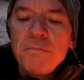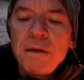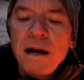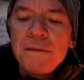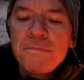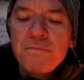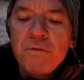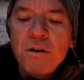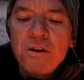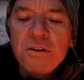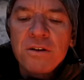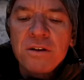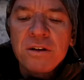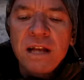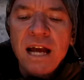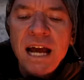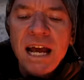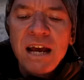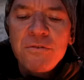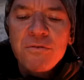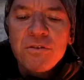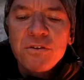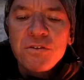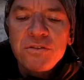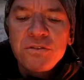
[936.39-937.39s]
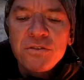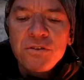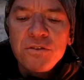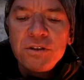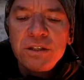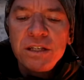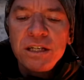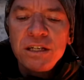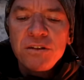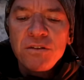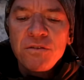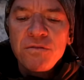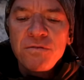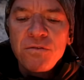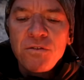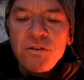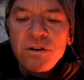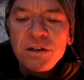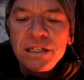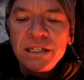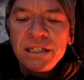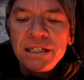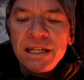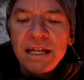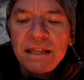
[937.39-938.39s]
My brother and I were 13 or
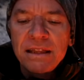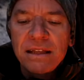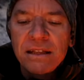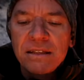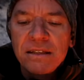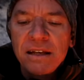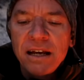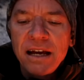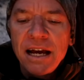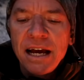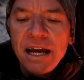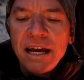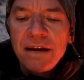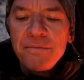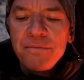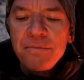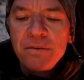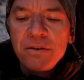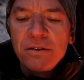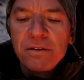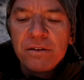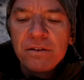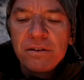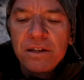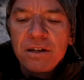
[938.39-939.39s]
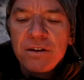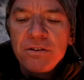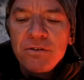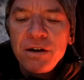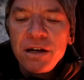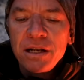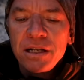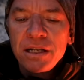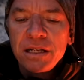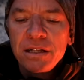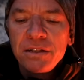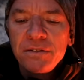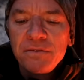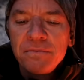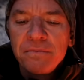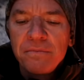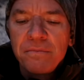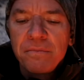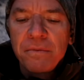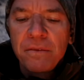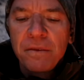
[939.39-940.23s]
14 at the time, deer hunting